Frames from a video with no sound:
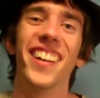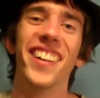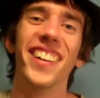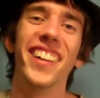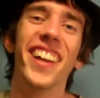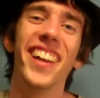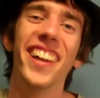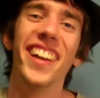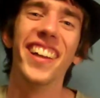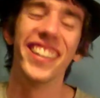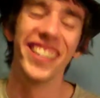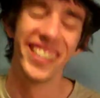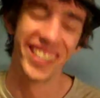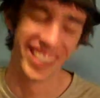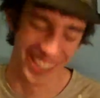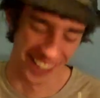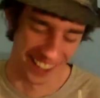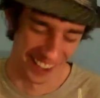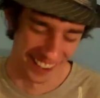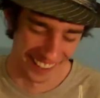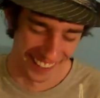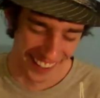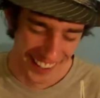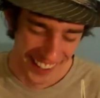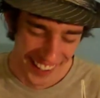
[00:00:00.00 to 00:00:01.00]

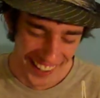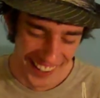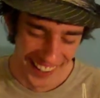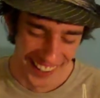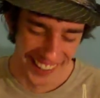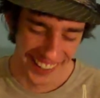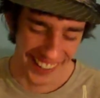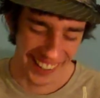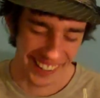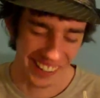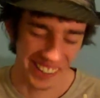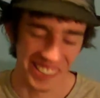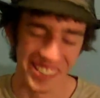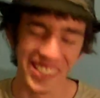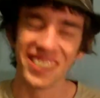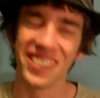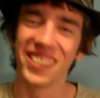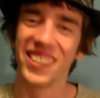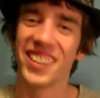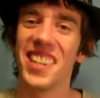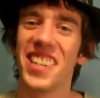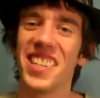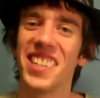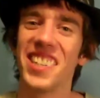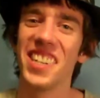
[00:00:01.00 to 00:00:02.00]
so, you know,
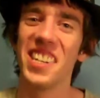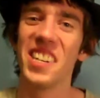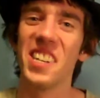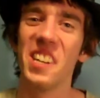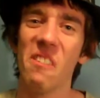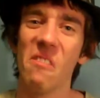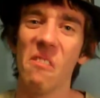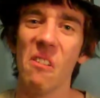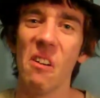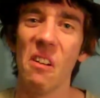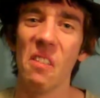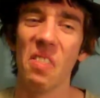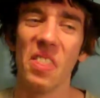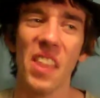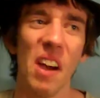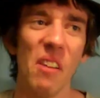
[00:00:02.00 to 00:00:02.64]
Dissidia 1,